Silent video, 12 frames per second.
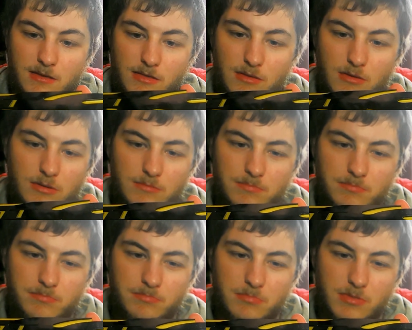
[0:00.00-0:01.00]
they're
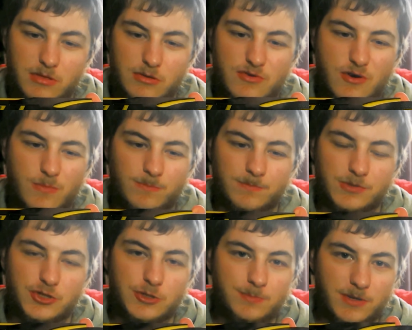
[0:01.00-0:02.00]
not
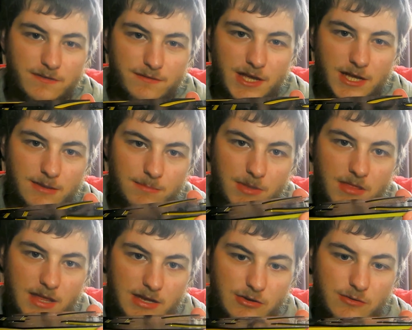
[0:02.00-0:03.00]
super thick, but
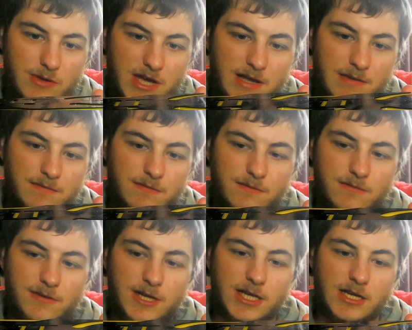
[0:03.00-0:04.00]
they do have
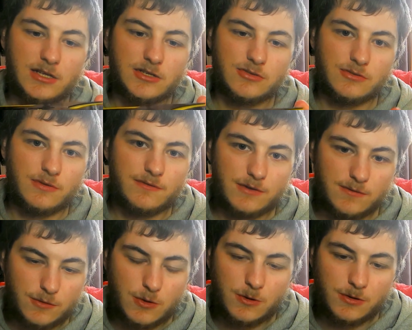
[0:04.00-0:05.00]
thickness, so if
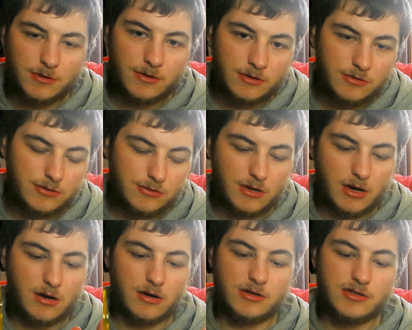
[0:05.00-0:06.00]
you've got 2
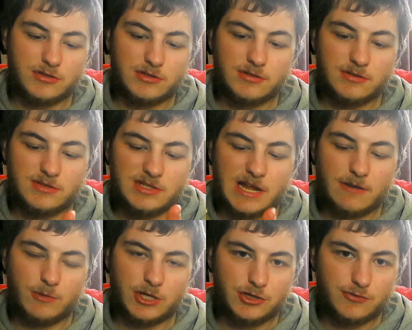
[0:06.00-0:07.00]
cards
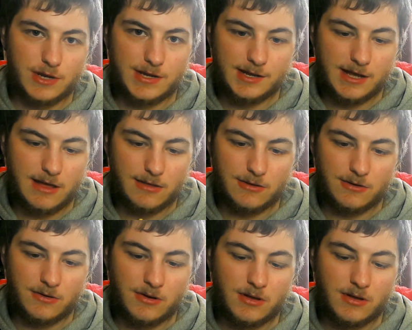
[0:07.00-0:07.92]
sandwiched right together,